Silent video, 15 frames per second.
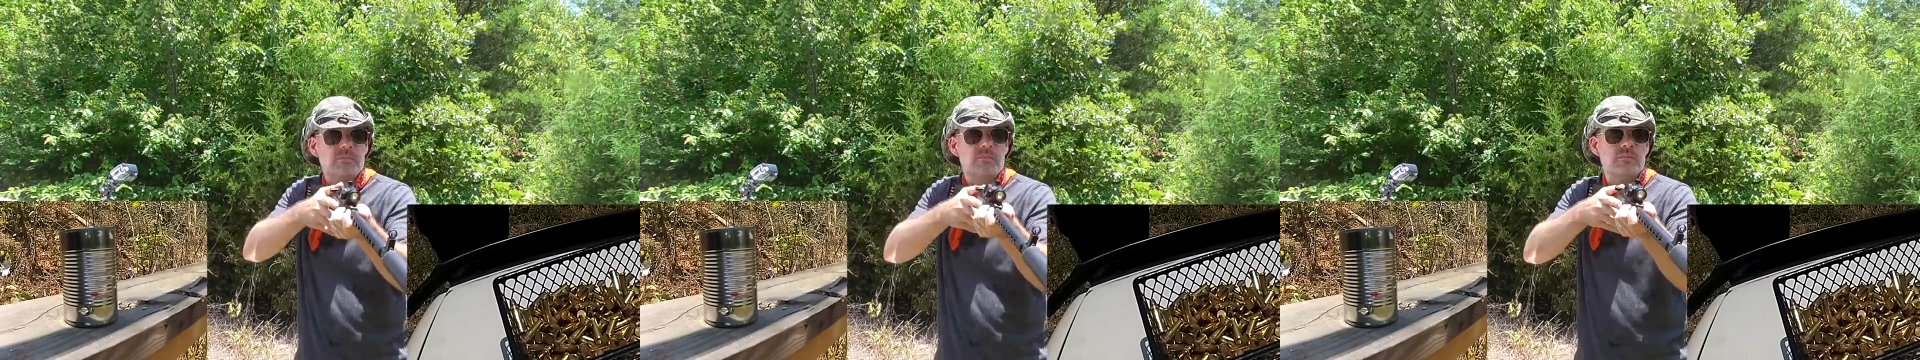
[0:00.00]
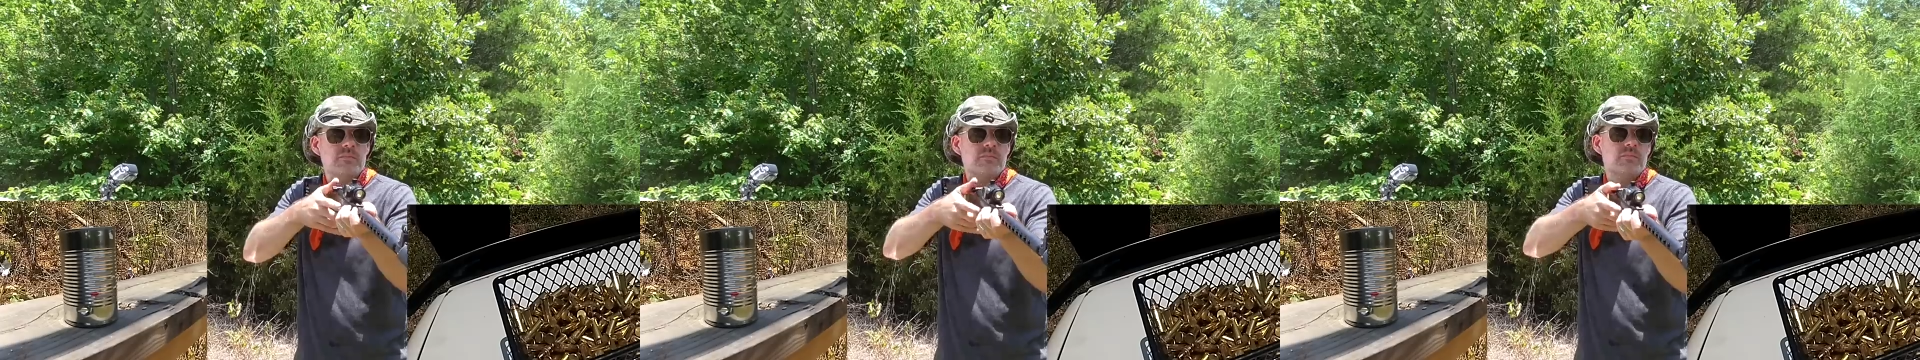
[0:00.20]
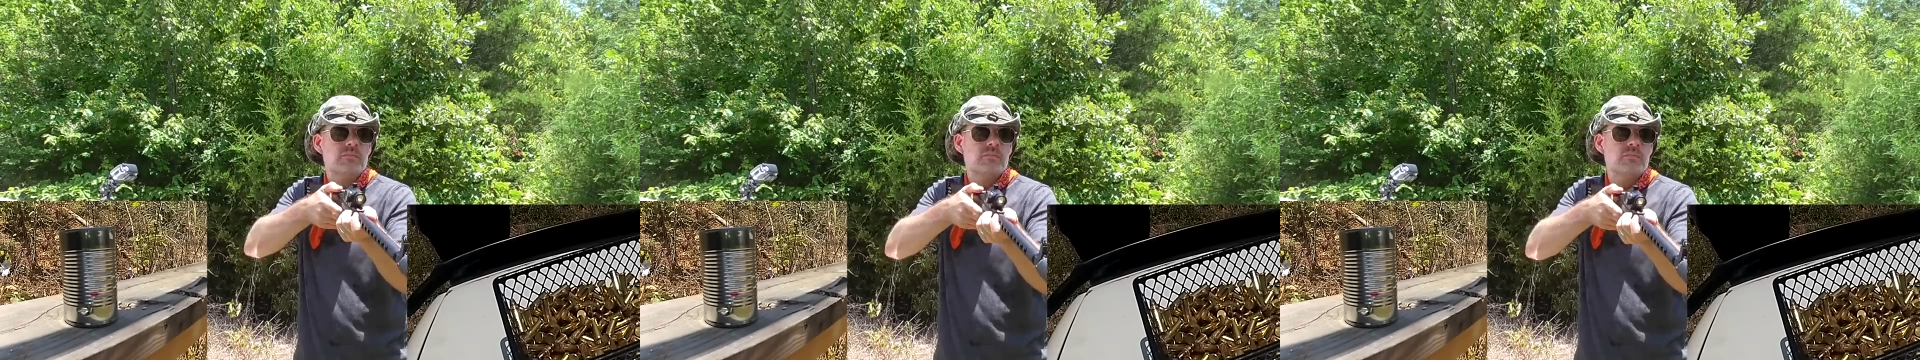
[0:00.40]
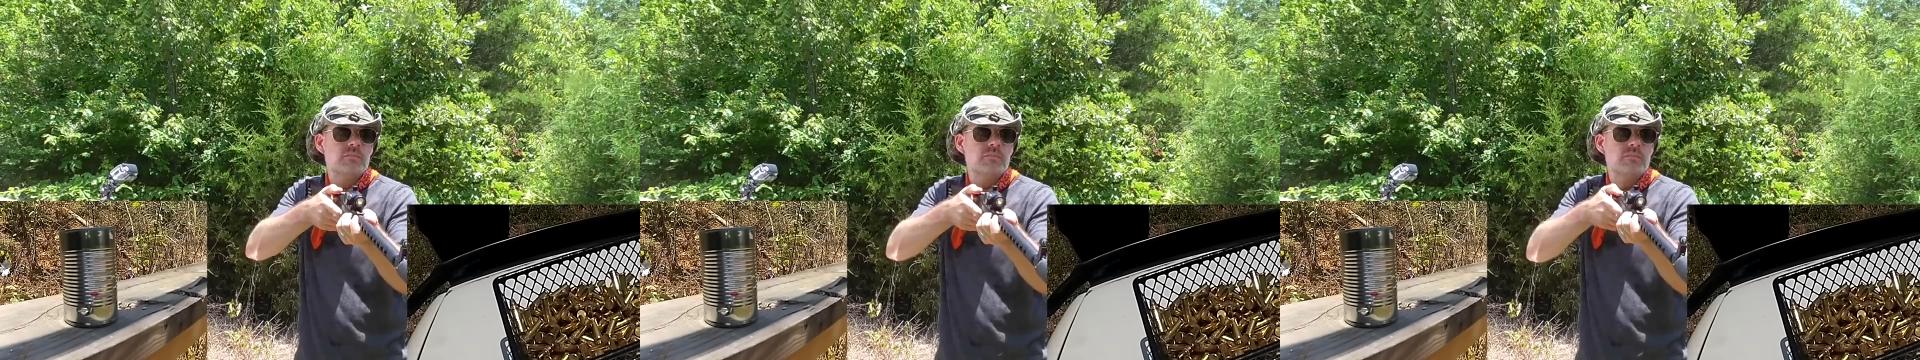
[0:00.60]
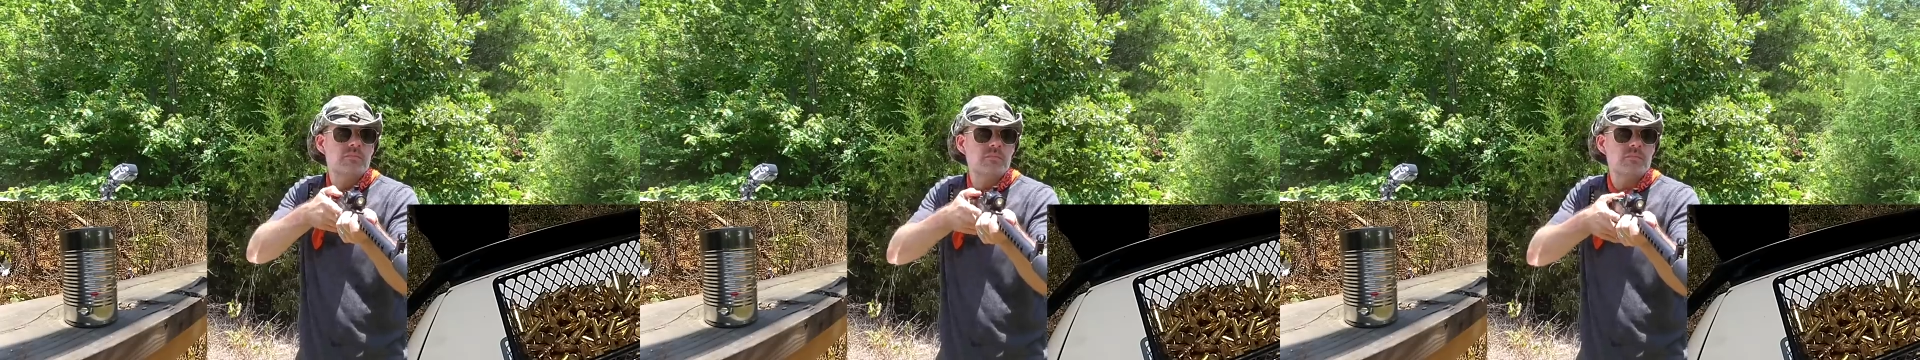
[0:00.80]

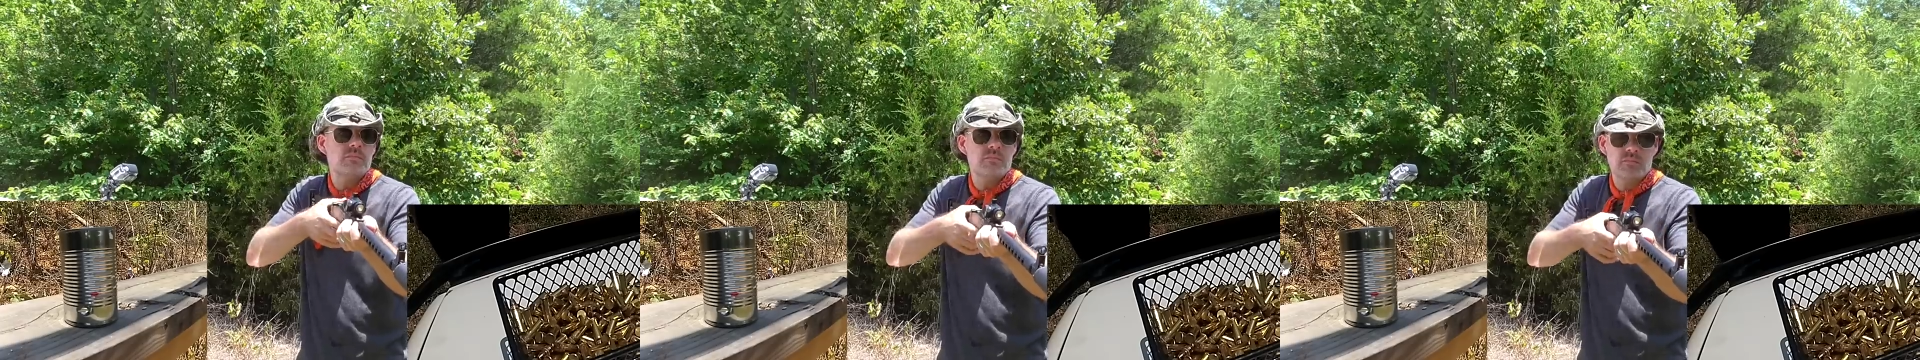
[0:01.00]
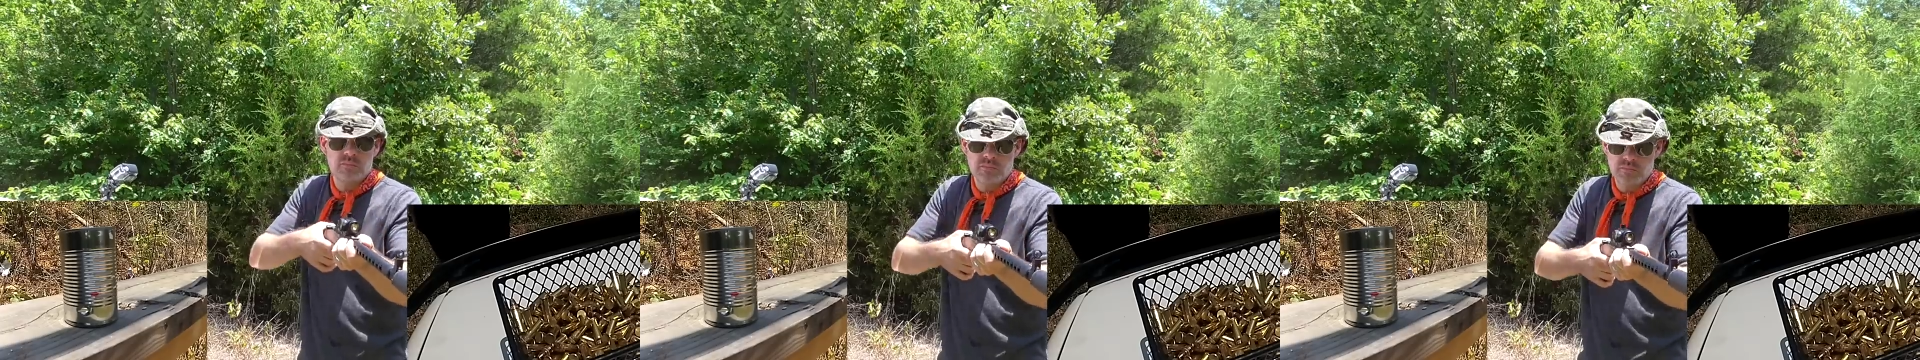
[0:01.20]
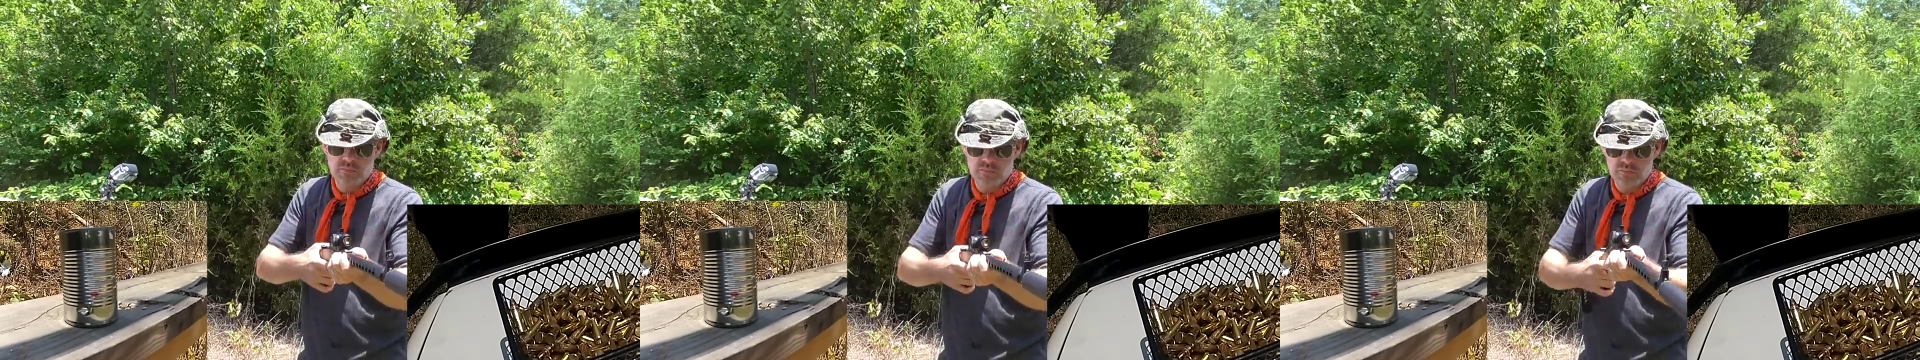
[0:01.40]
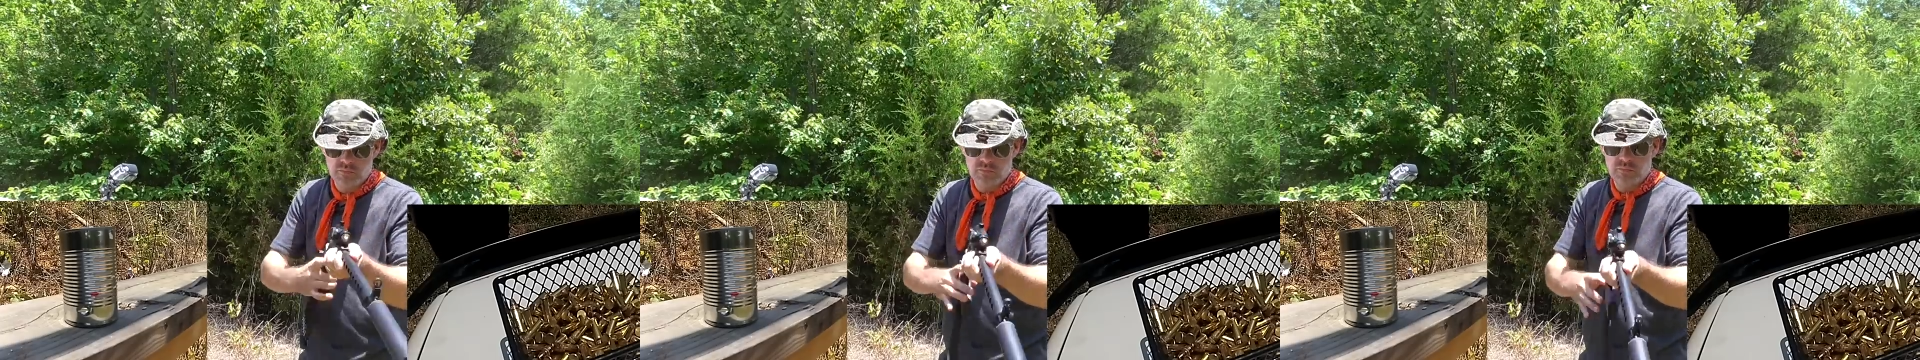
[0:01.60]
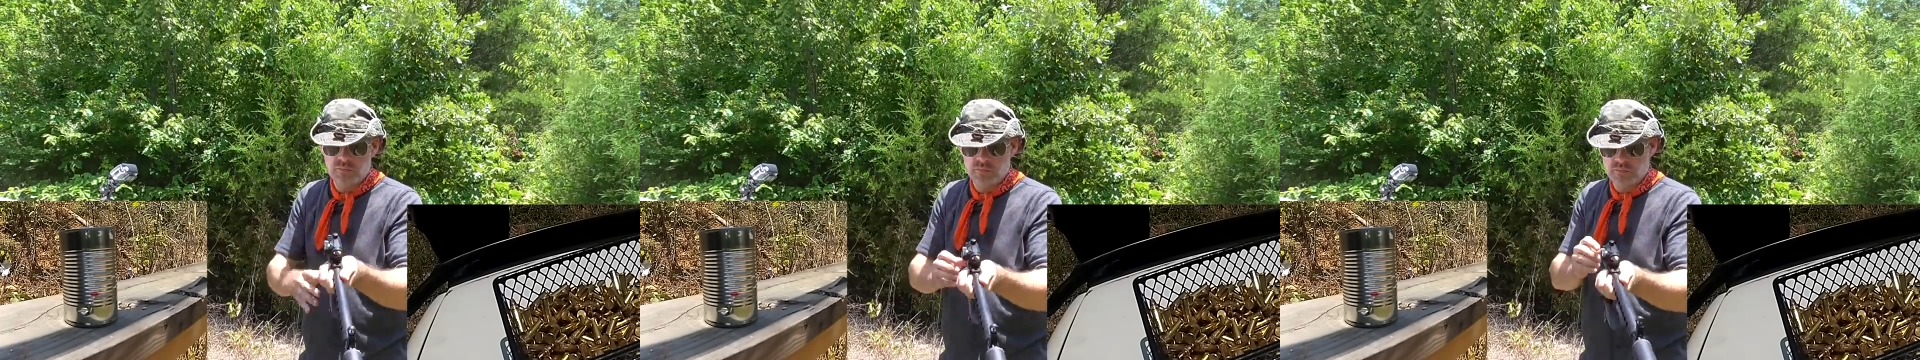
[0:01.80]

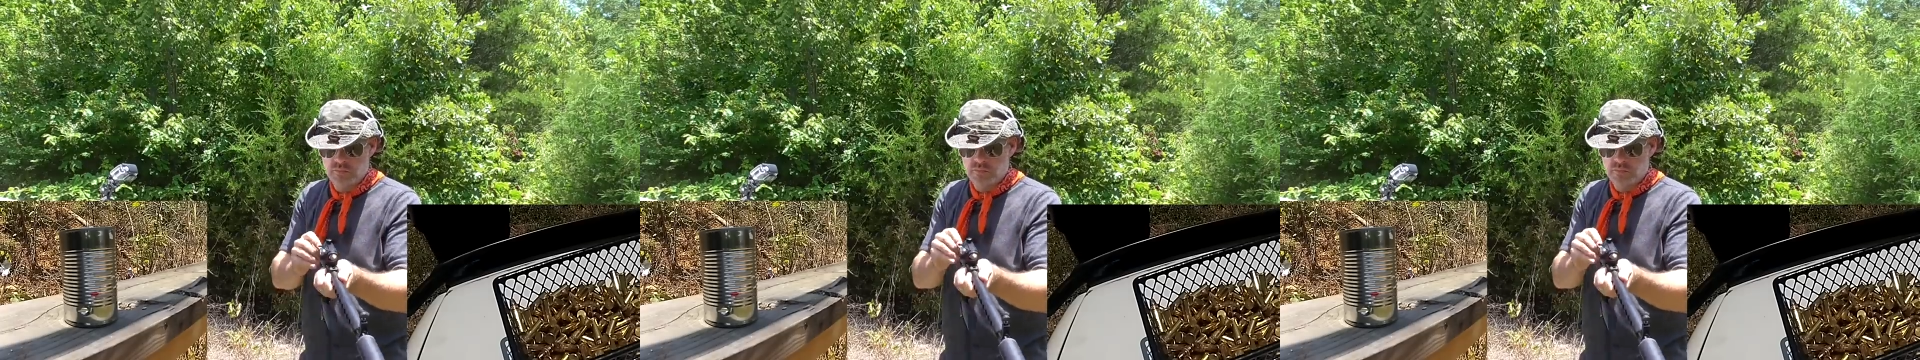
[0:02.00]
Nothing is said.